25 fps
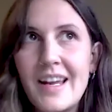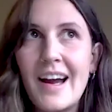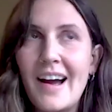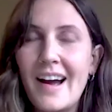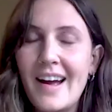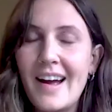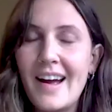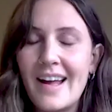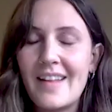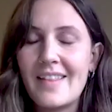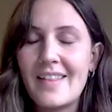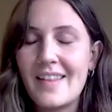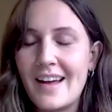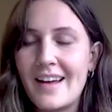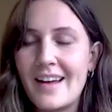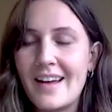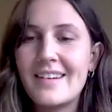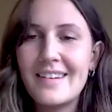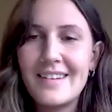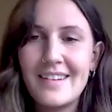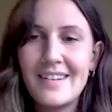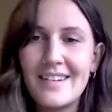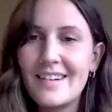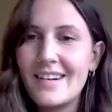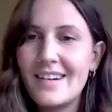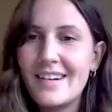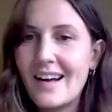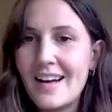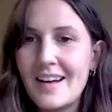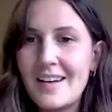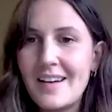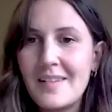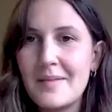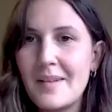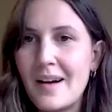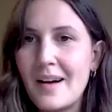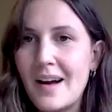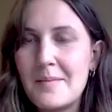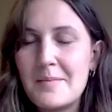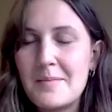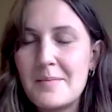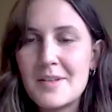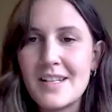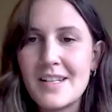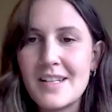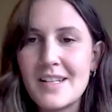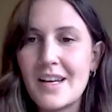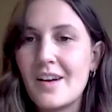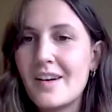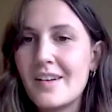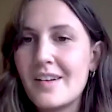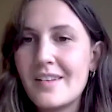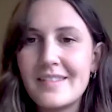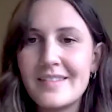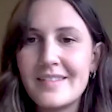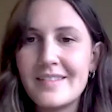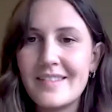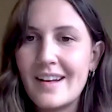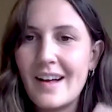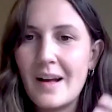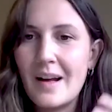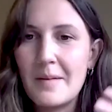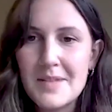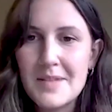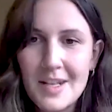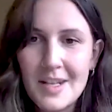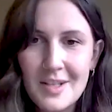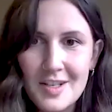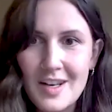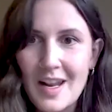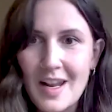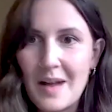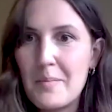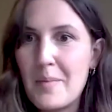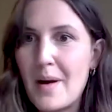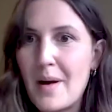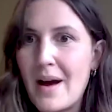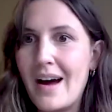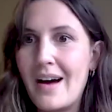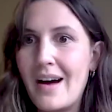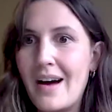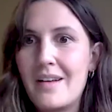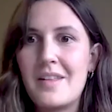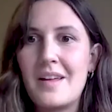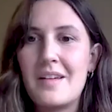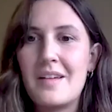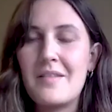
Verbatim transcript: Yeah, I get that. I I'm just like, I'm such an empath.